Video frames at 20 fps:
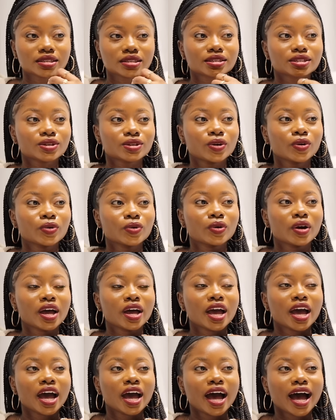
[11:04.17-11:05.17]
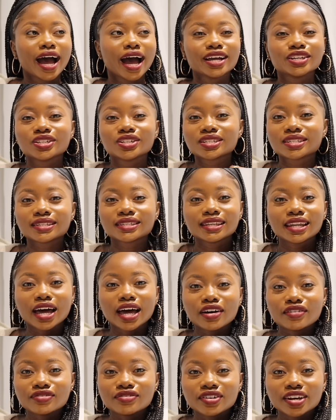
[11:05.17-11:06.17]
So I just
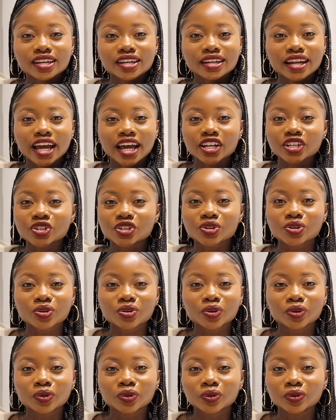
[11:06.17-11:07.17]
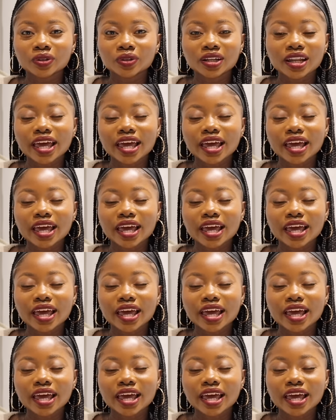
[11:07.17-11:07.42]
love a natural,